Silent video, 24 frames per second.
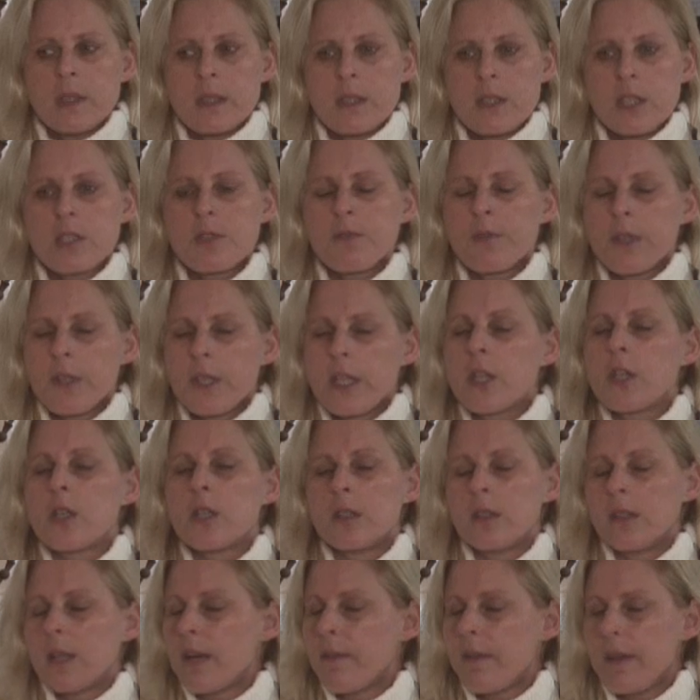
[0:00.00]
Just very
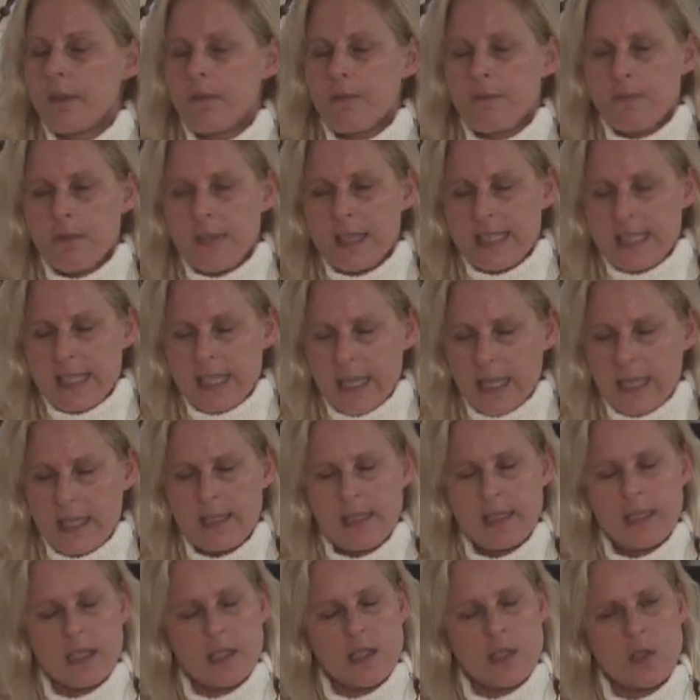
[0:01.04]
good. I've had
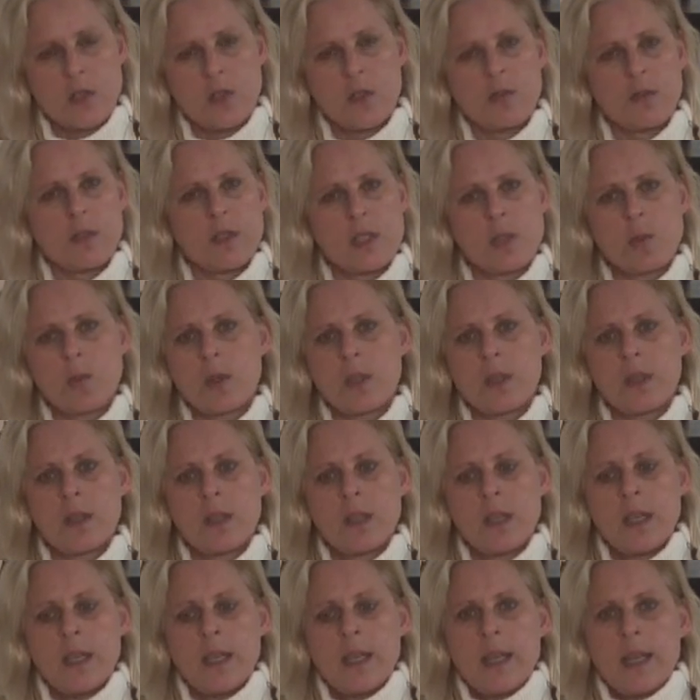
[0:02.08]
fantastic service with
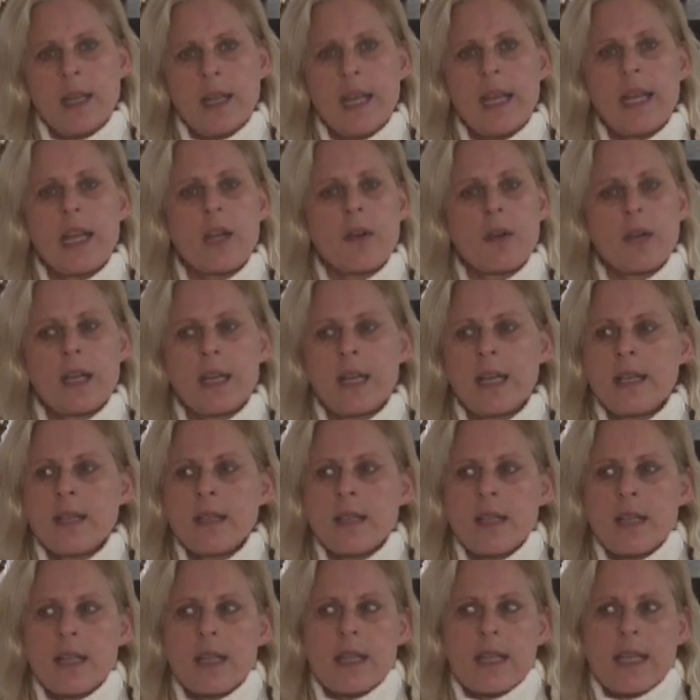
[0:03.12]
Eric,
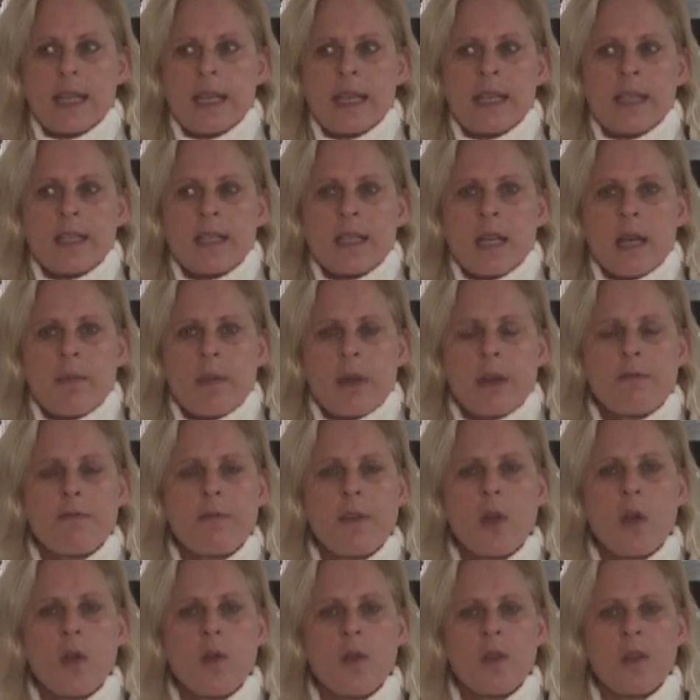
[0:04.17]
and anytime I
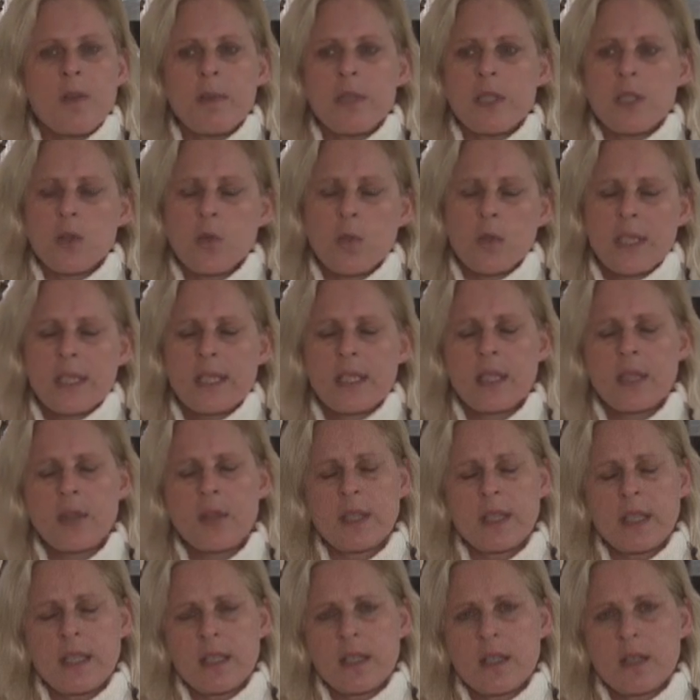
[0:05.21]
phone him, he's always there
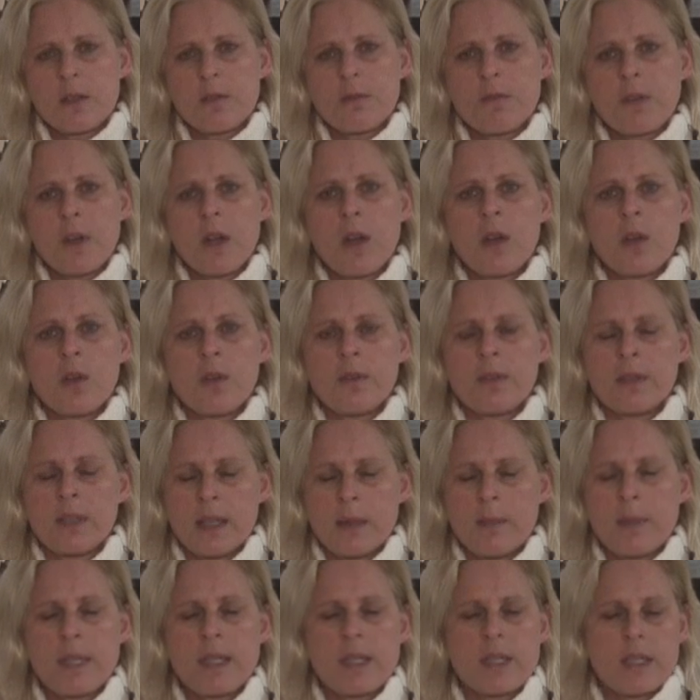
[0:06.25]
at the end of the phone.
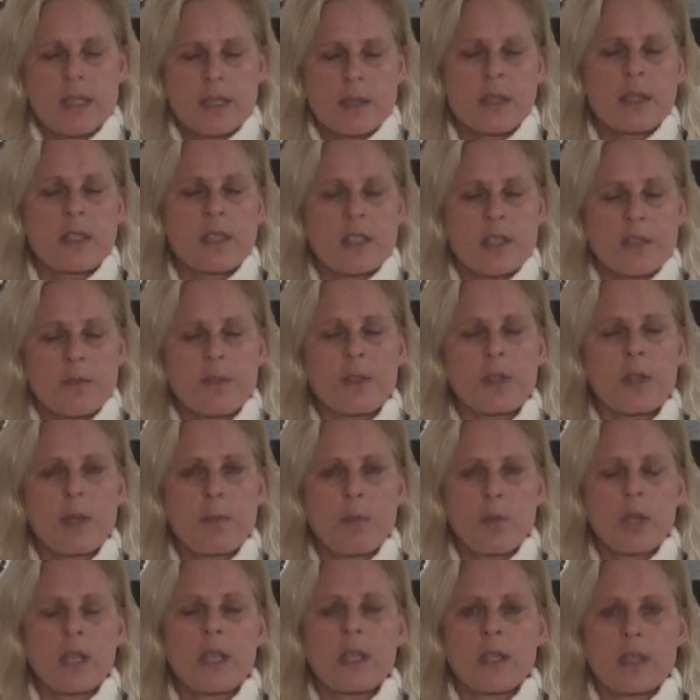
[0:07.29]
I mean, just very
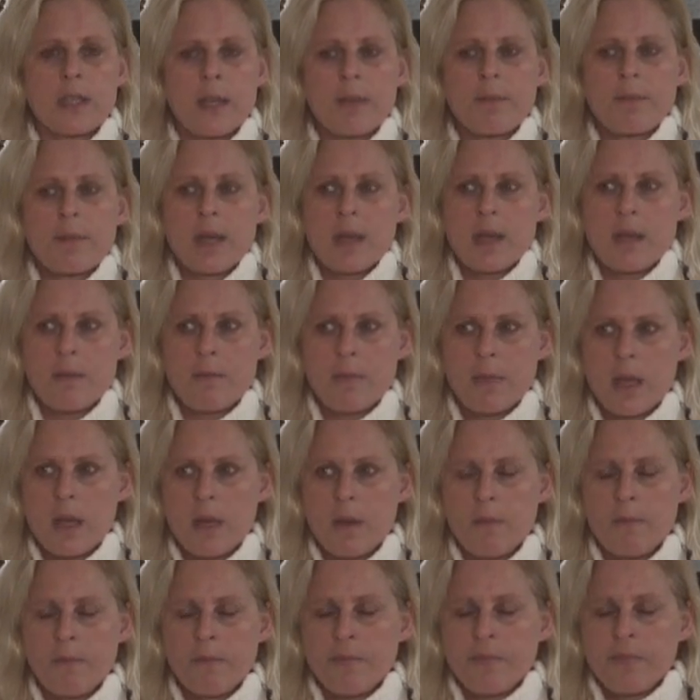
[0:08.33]
brilliant. I'm
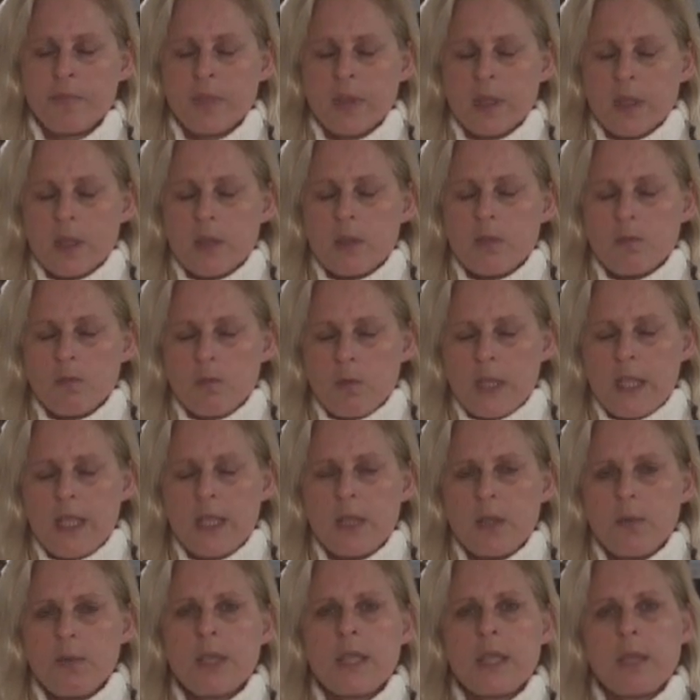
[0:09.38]

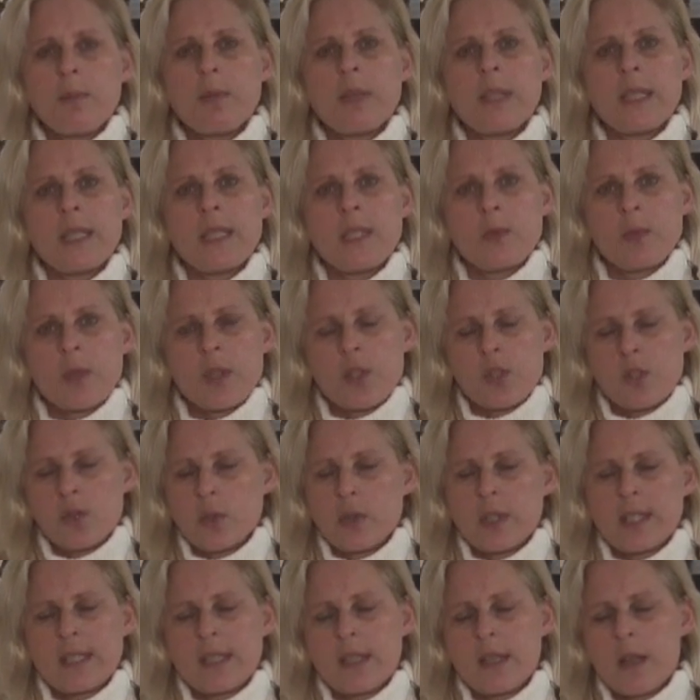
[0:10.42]
really, really pleased with the
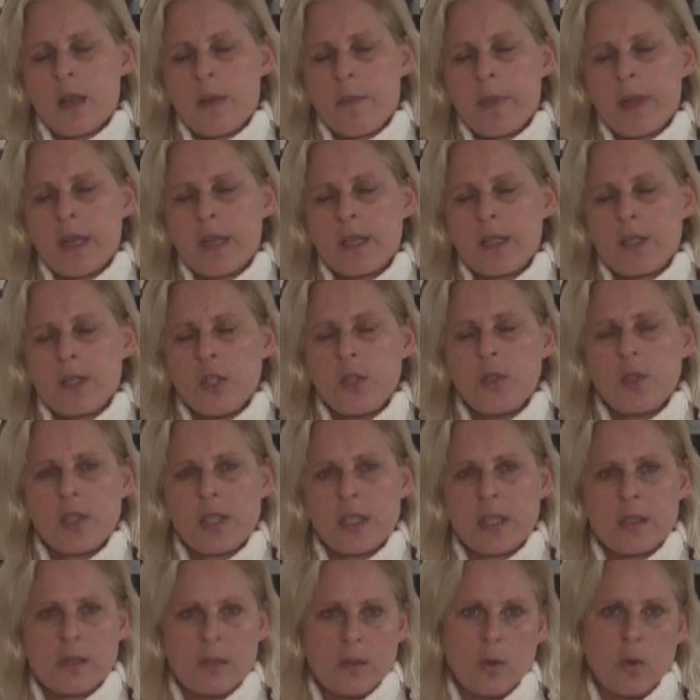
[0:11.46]
choice that I made
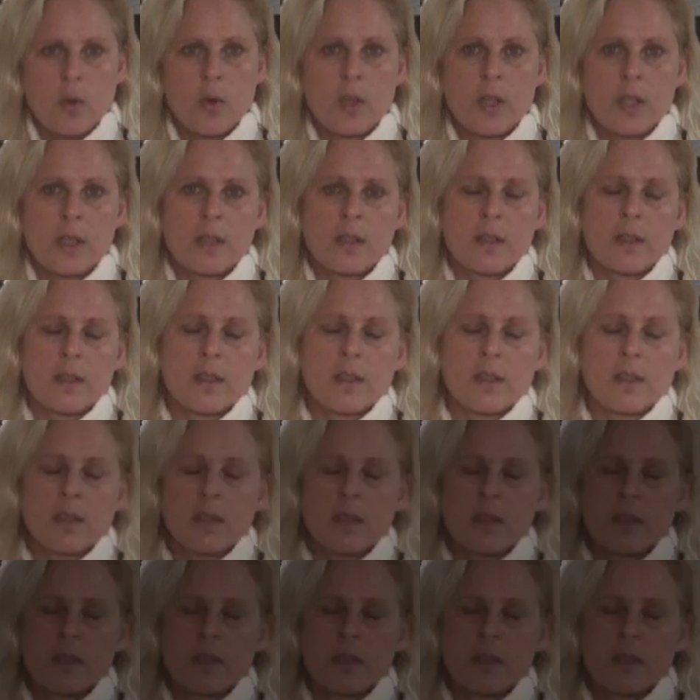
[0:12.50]
using Hawkins.